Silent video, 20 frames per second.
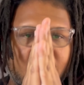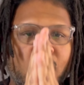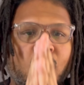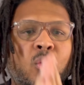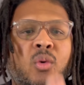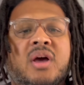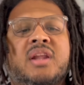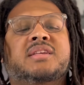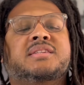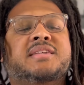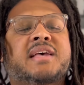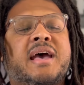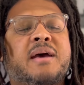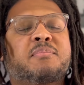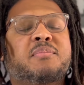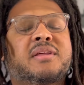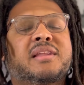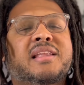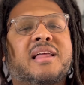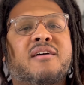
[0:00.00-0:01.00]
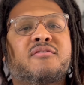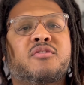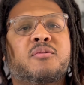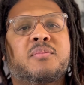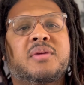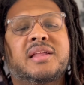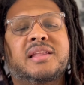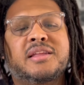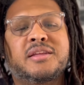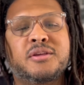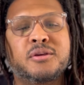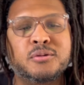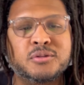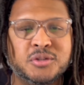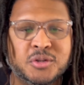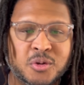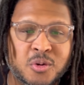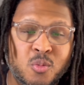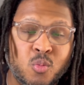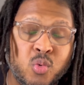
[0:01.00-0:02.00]
What is happening, La Familia
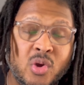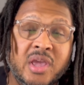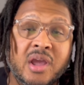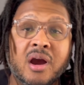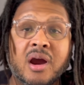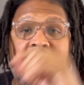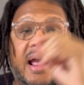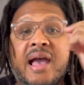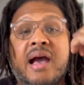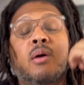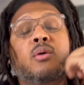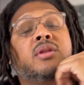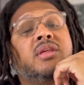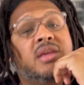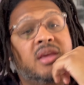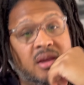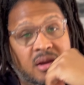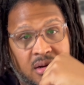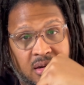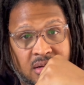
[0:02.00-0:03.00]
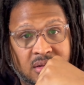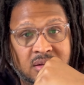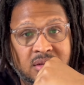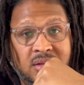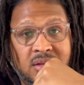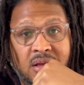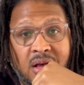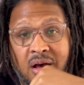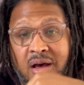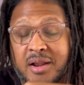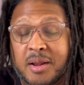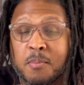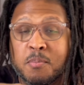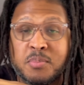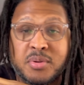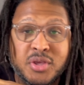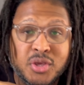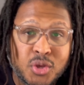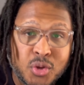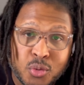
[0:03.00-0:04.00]
YouTube? We are out here on a
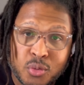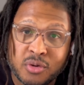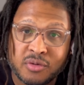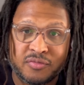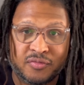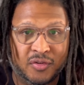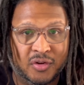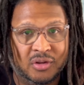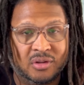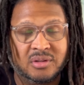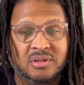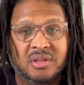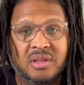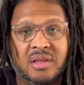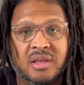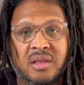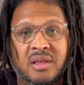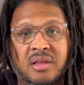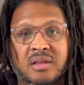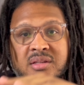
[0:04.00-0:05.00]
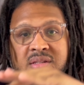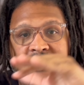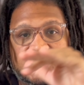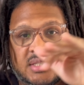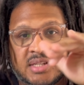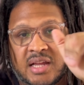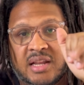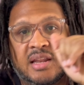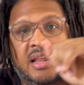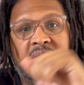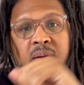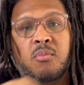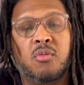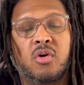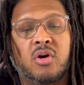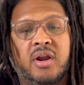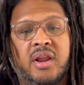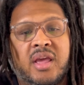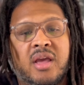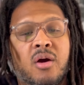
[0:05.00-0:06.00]
beautiful Sunday
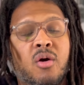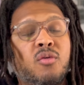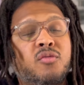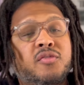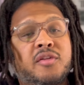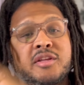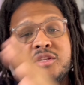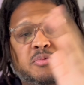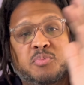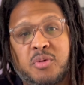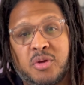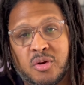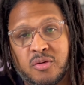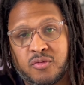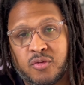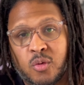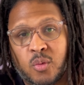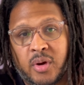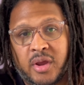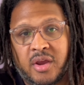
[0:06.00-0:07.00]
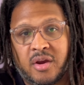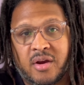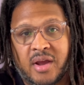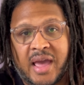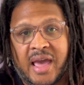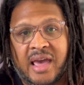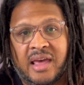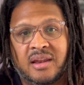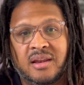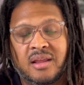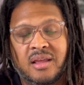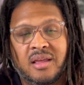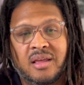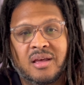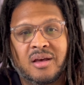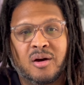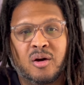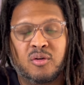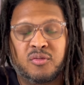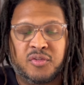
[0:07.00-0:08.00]
morning. Hopefully, it's beautiful where you're at.
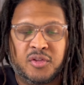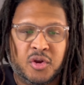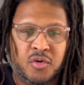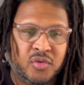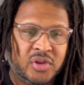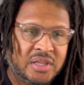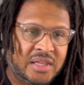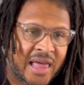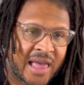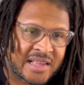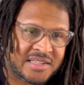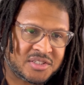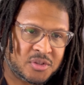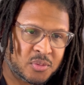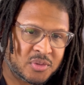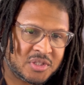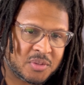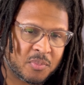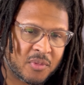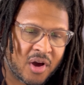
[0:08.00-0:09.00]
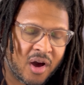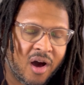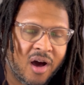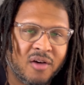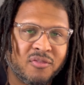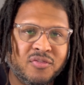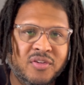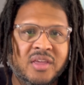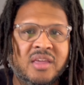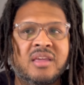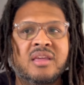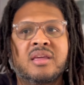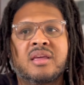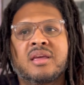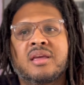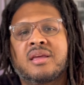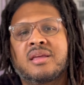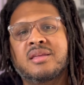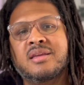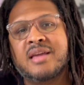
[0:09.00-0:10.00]
Hopefully, you're relaxing with some coffee.
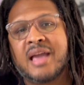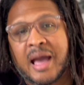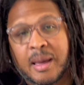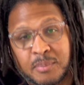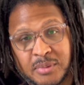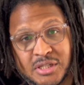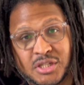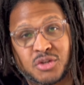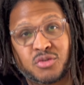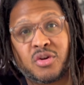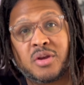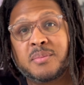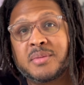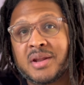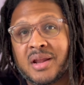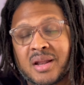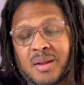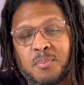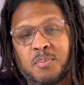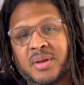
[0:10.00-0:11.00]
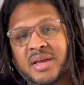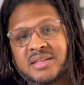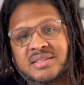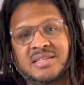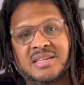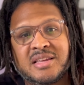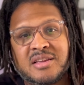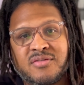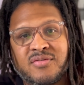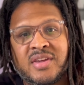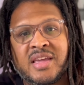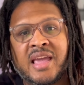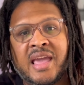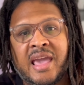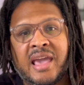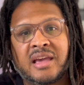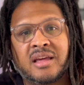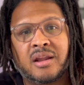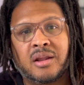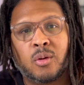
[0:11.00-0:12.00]
You got me streaming on the big TV,
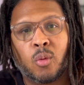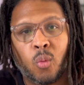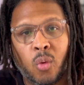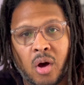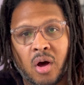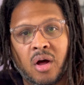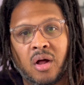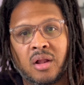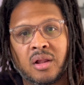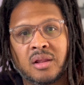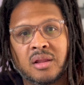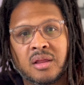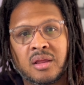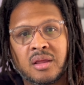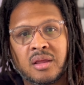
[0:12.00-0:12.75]
hanging on the wall.